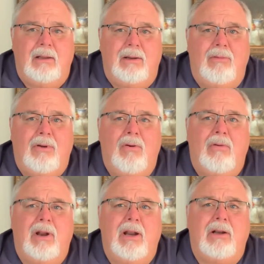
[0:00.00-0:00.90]
Don't go
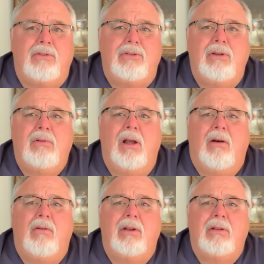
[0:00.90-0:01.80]
in there and shooting
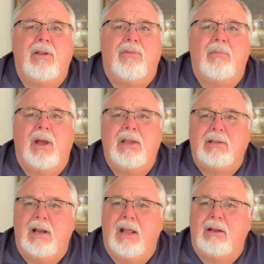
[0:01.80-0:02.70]
all this
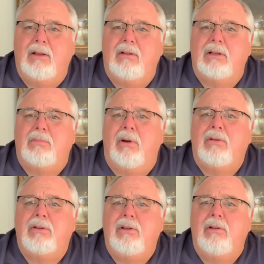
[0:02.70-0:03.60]
information out to this
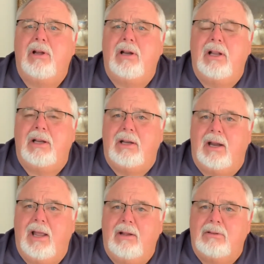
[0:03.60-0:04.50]
person you looking at their
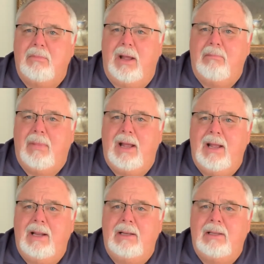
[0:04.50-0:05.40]
house about
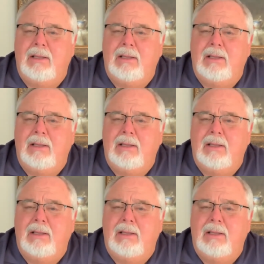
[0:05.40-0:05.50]
buying.